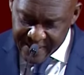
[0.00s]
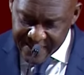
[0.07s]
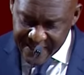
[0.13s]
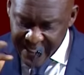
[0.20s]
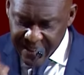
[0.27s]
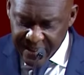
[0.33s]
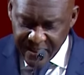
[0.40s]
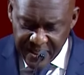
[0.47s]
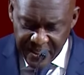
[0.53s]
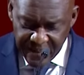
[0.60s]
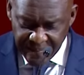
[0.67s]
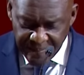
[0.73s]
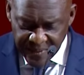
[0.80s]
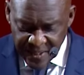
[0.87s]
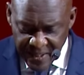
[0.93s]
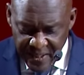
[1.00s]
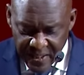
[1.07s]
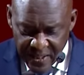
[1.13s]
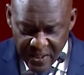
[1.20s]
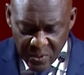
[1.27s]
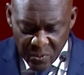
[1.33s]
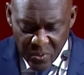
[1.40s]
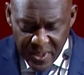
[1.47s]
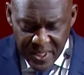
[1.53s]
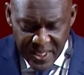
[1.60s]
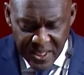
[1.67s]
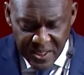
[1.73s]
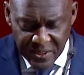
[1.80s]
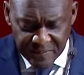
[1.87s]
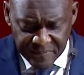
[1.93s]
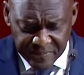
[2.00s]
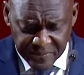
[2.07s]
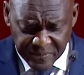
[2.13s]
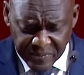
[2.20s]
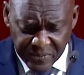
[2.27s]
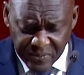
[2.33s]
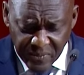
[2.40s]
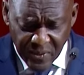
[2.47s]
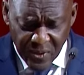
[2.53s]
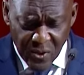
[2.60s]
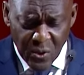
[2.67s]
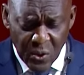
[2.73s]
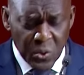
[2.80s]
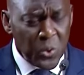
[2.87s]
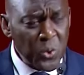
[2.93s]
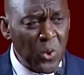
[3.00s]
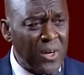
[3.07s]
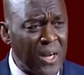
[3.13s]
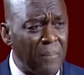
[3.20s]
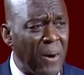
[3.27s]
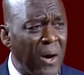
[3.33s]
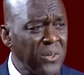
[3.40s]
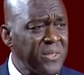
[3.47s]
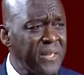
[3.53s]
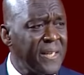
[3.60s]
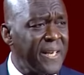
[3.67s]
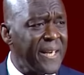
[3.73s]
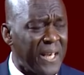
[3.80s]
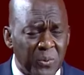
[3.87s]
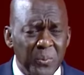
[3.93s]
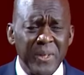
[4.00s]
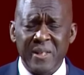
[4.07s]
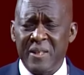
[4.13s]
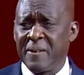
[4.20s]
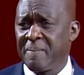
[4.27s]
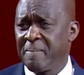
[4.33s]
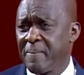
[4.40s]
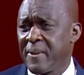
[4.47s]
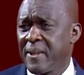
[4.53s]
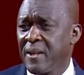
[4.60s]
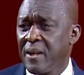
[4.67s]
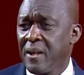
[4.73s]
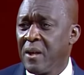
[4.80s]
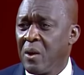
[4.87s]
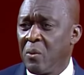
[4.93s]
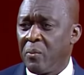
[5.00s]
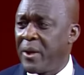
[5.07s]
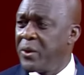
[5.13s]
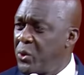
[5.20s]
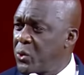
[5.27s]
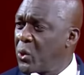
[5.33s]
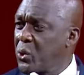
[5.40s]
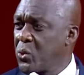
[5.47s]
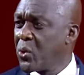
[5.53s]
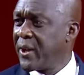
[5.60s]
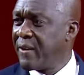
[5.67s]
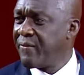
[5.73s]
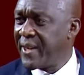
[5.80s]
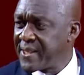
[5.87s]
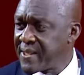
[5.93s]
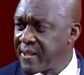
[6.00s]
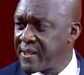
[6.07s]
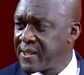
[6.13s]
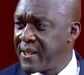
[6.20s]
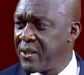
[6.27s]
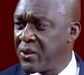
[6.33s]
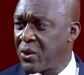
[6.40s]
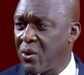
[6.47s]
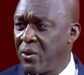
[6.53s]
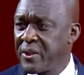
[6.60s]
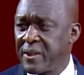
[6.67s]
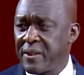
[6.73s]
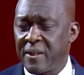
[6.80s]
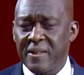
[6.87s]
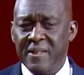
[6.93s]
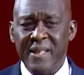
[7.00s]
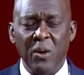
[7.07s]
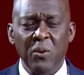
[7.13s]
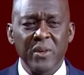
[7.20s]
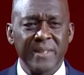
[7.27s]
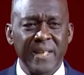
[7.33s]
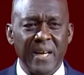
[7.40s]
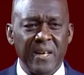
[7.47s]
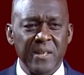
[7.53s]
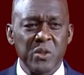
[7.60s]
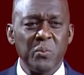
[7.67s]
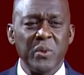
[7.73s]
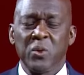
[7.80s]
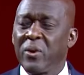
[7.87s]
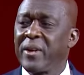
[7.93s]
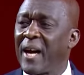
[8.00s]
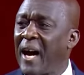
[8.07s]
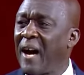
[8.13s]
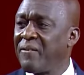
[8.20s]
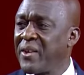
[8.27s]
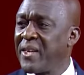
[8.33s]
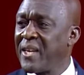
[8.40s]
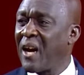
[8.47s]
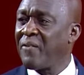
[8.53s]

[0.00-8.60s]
Secondly, we need to talk about equity. When you talk to investors in the continent, they all tell us we don't have